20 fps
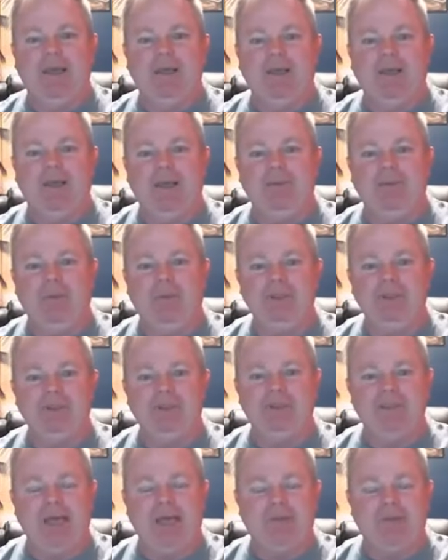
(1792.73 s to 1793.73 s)
and once
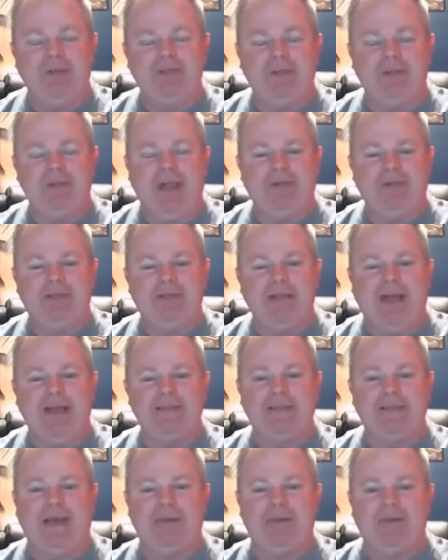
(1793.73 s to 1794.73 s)
you
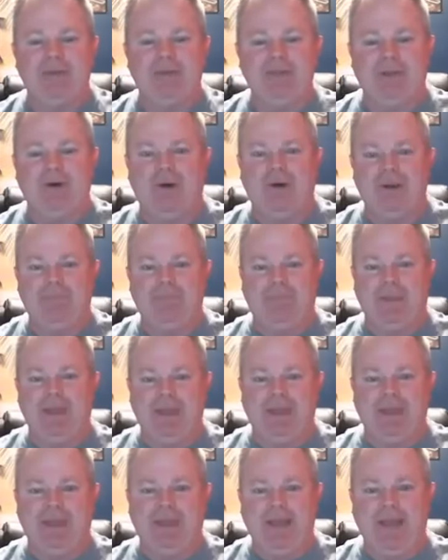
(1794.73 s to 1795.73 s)
advertise on, once you go on to
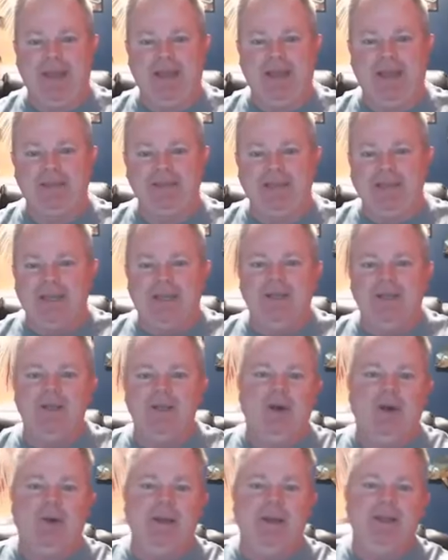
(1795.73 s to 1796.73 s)
Bing and Ads, you
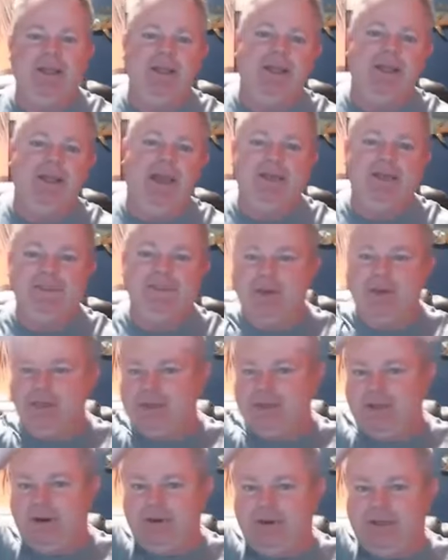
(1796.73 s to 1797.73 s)
know what? It has
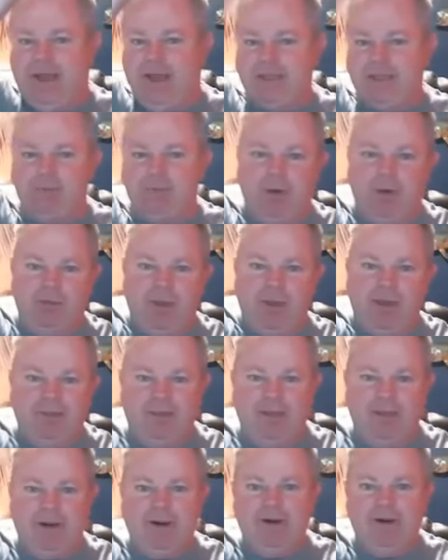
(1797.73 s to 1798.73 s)
your dashboard right
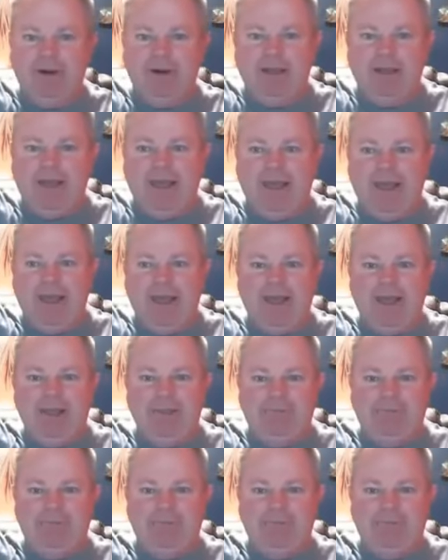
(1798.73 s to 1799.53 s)
there. and it